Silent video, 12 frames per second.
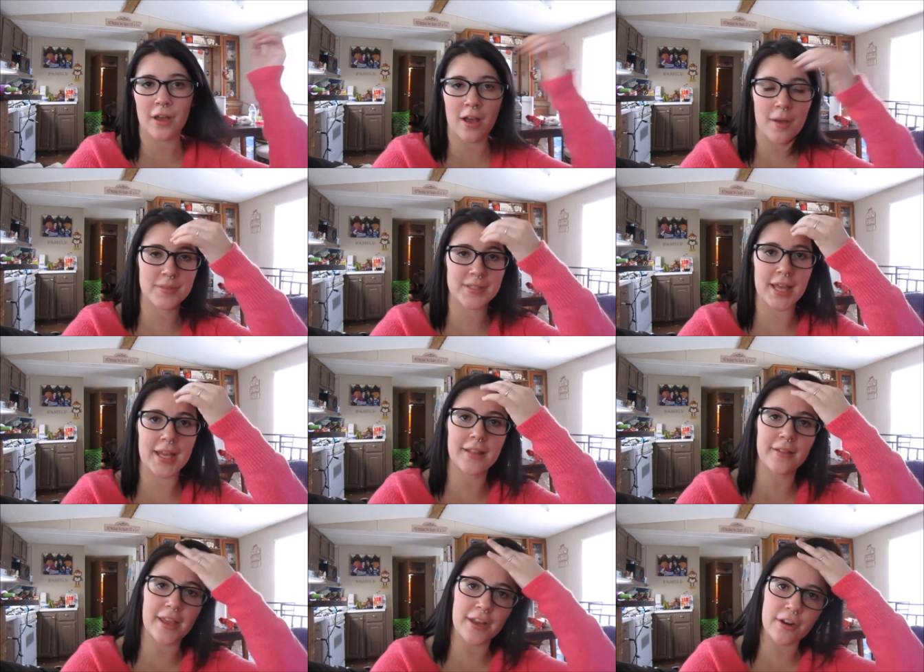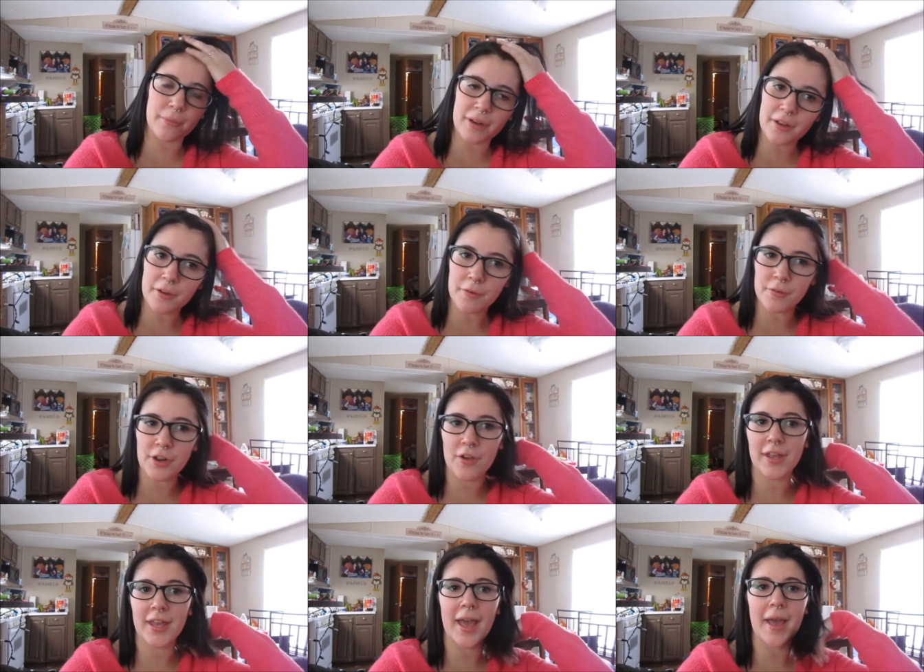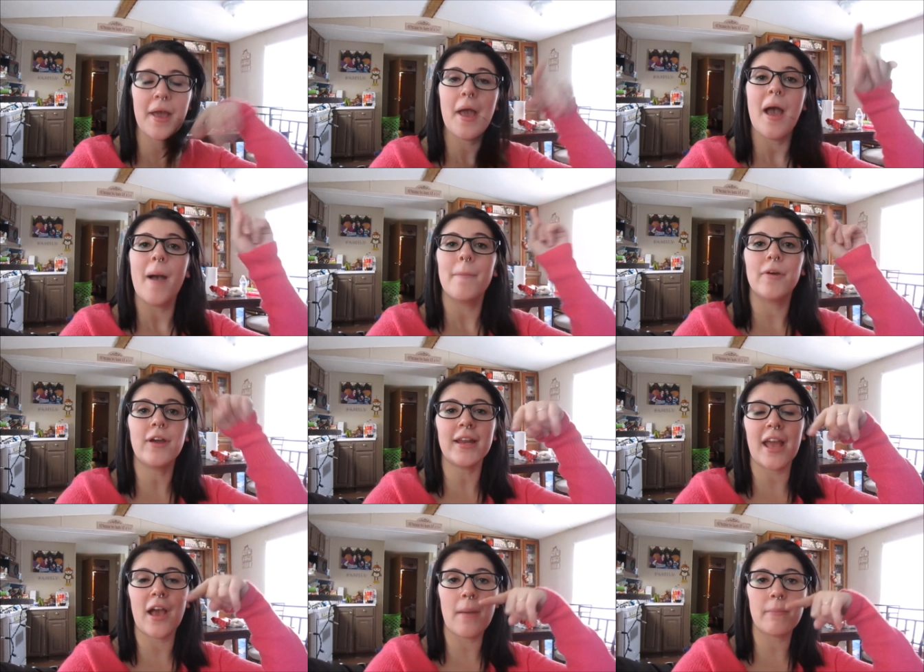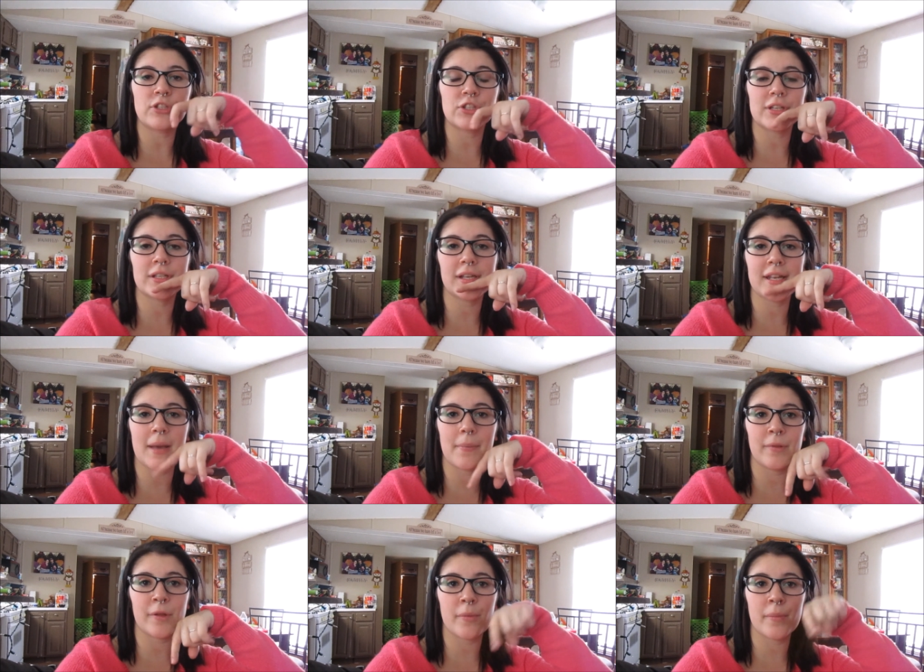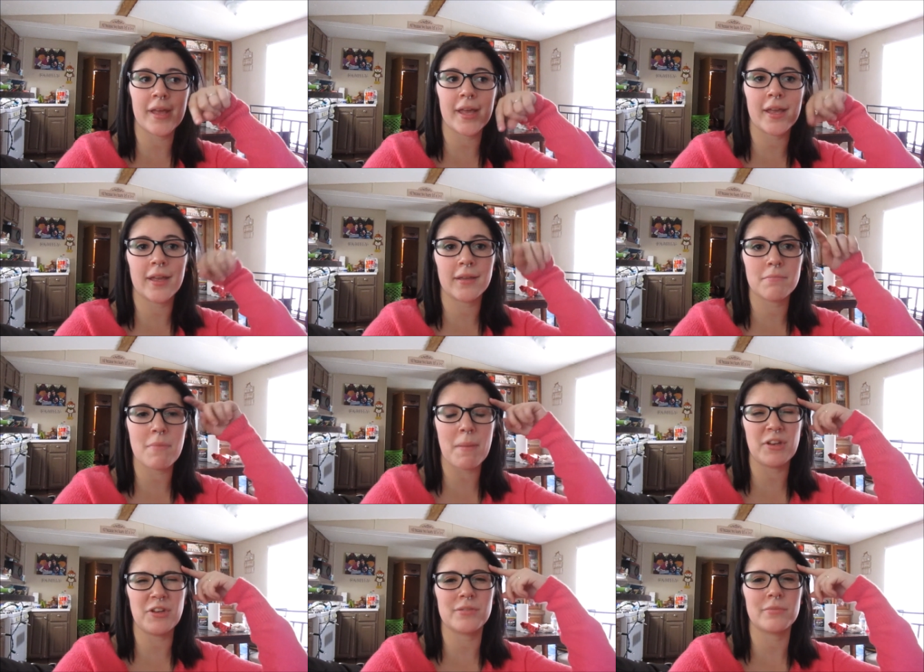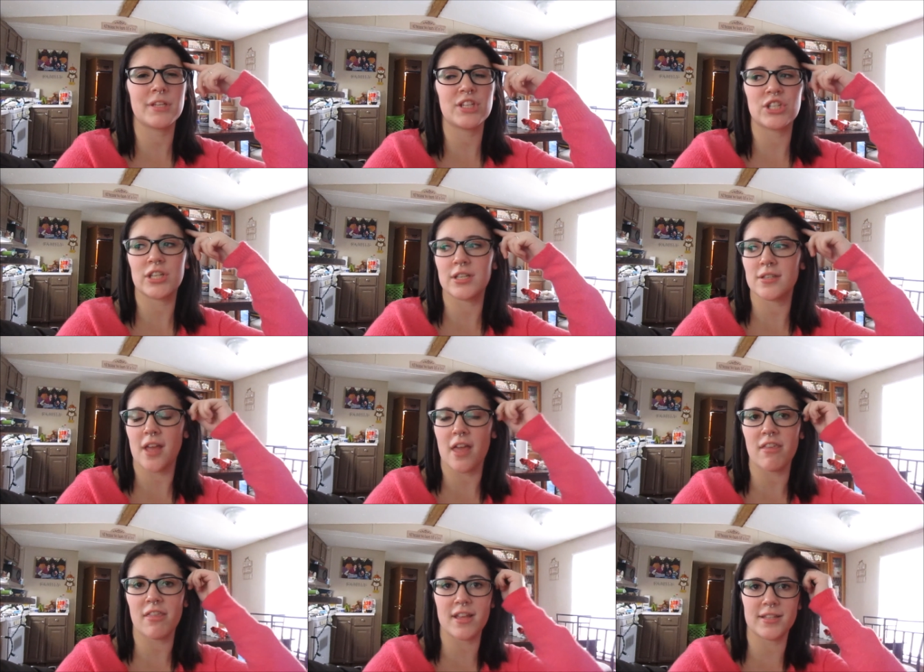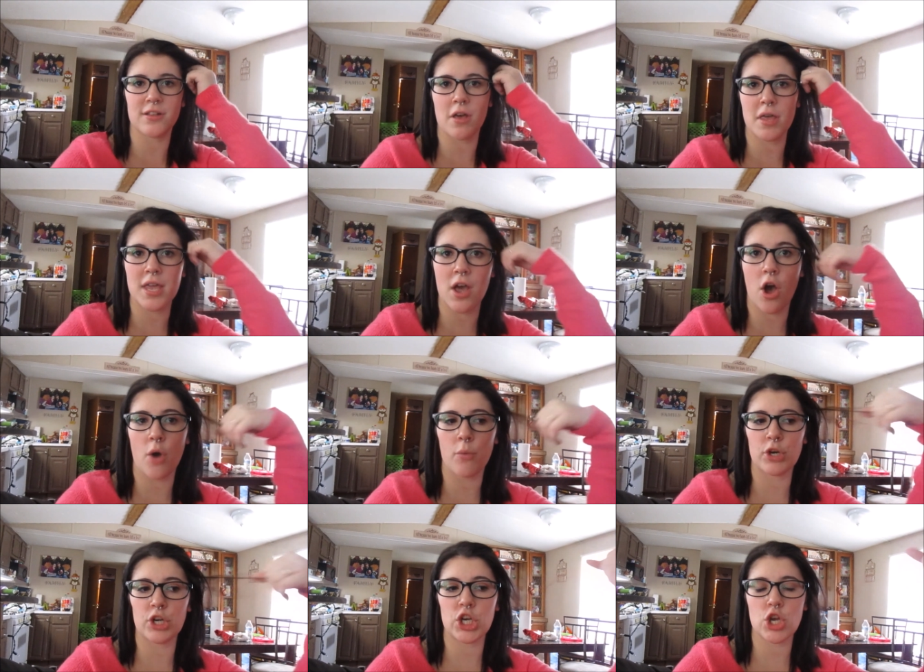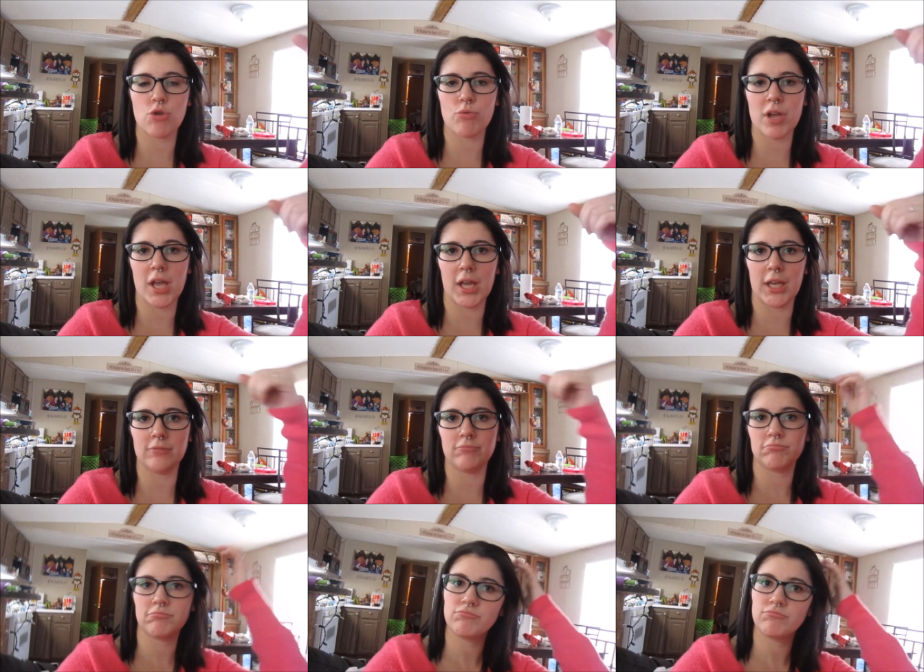um, sledding later. We don't know yet. But right now, I'm just gonna clean up a little bit. Maybe do some dishes. I think that's uh, all we're doing.